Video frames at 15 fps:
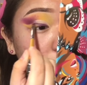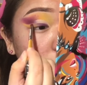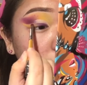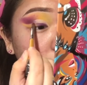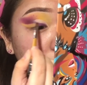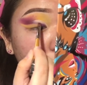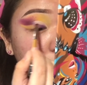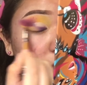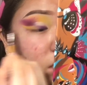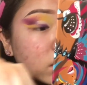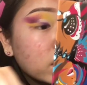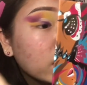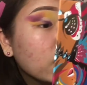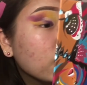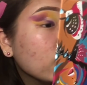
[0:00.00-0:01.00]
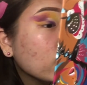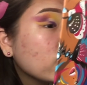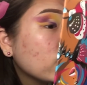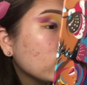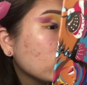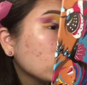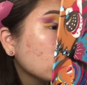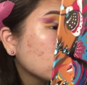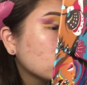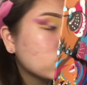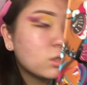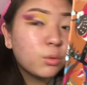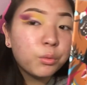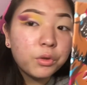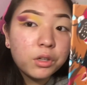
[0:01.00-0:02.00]
with fixing everything because
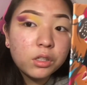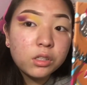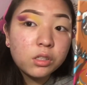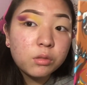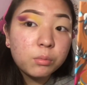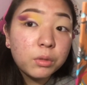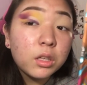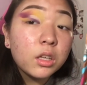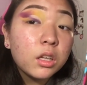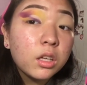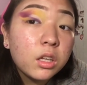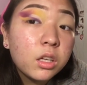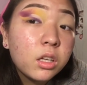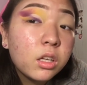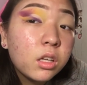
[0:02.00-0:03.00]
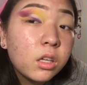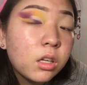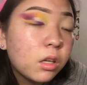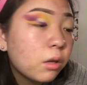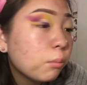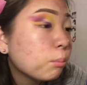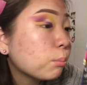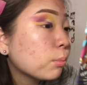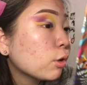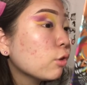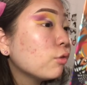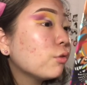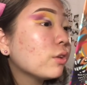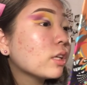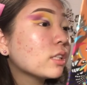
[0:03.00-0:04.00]
you want it to be
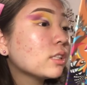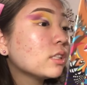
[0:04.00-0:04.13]
perfect.